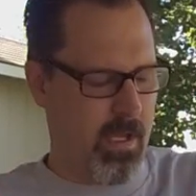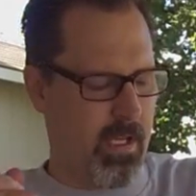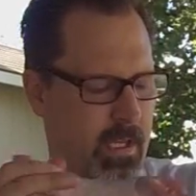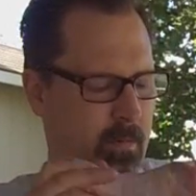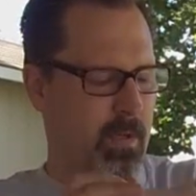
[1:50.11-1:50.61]

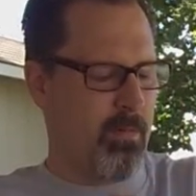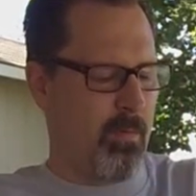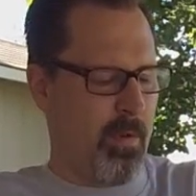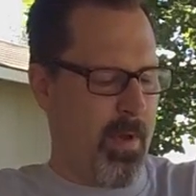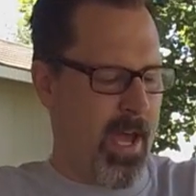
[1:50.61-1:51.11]
and then we will
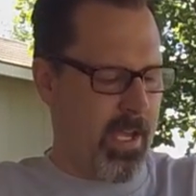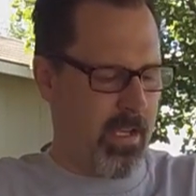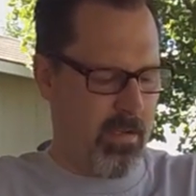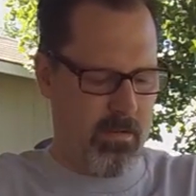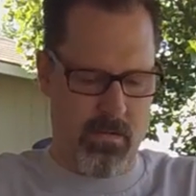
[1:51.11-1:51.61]
be back
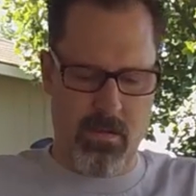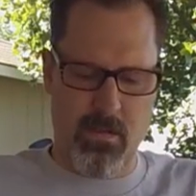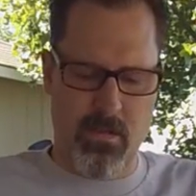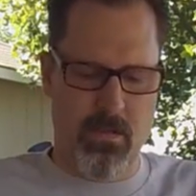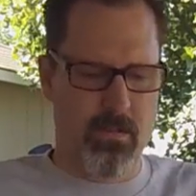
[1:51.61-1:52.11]

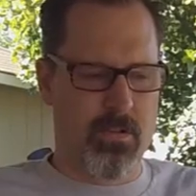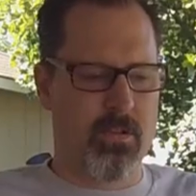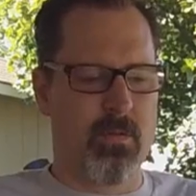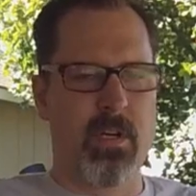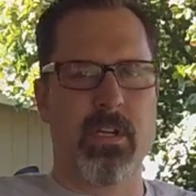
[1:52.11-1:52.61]

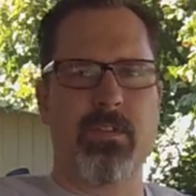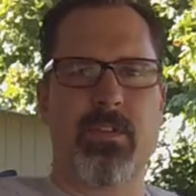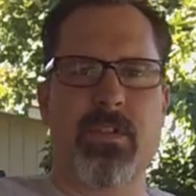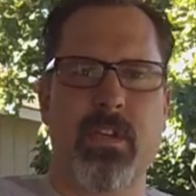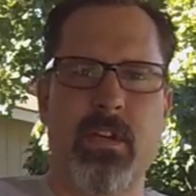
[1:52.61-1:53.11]
to uh, get
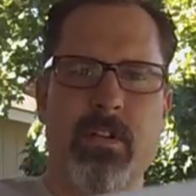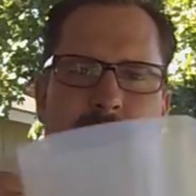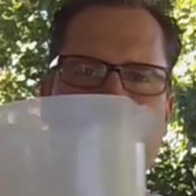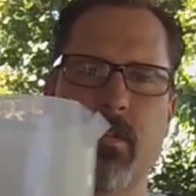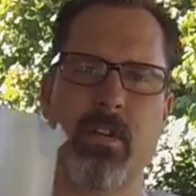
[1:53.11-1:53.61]
this thing onto
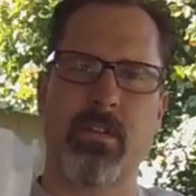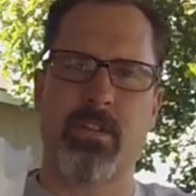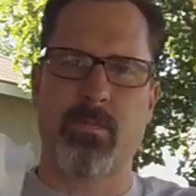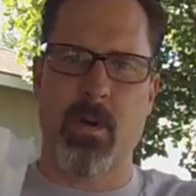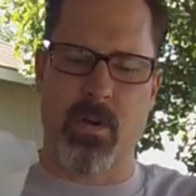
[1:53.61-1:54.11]
the onto the
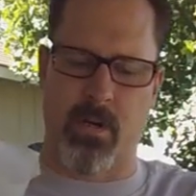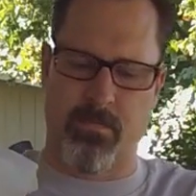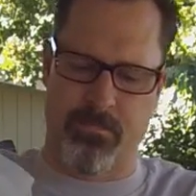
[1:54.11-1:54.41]
smoker.